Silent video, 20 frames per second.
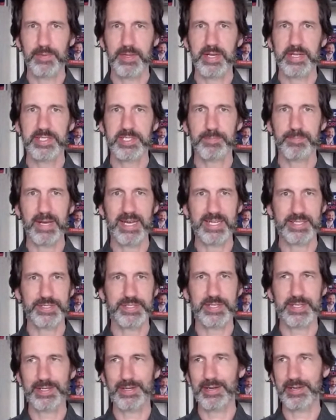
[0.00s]
It depends.
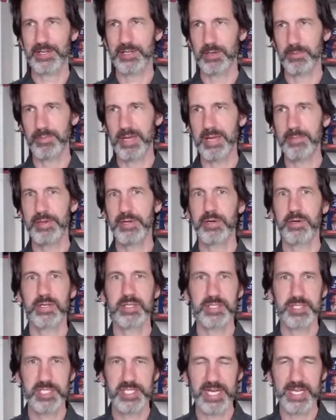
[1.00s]
Maybe you're in
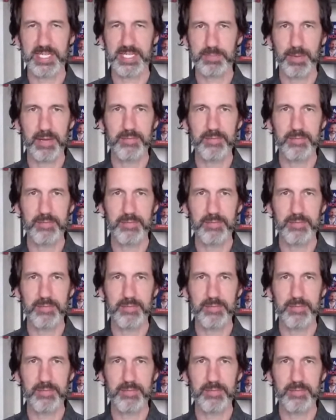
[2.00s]
the States.